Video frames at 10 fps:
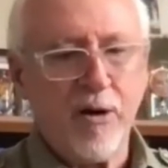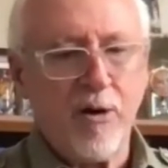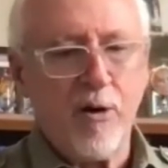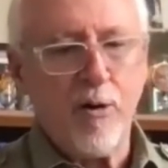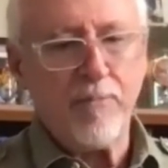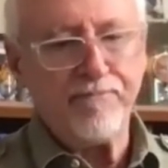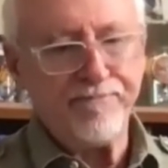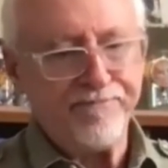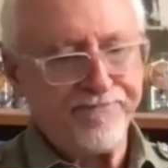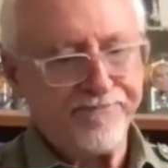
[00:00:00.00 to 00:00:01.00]
Um,
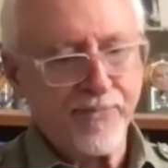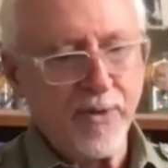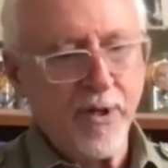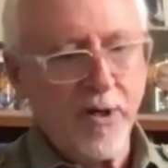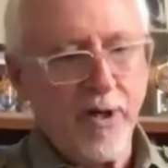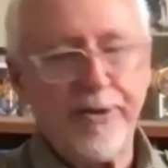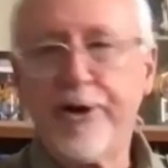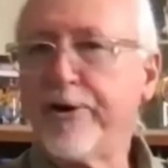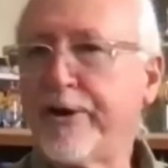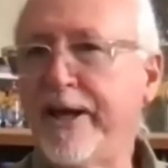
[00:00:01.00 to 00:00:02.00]
and
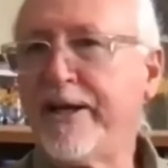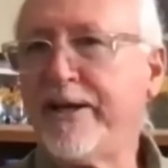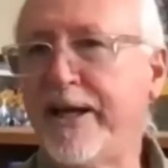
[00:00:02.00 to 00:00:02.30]
there again,